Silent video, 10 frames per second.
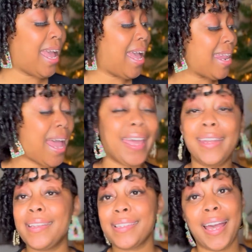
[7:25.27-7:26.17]
And I can't
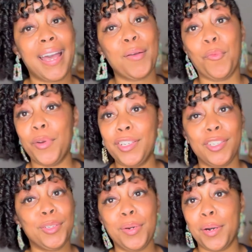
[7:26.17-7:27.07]
decide which
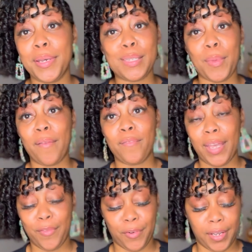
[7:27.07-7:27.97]
duo is my
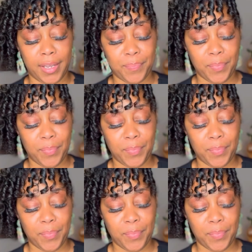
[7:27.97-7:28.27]
favorite.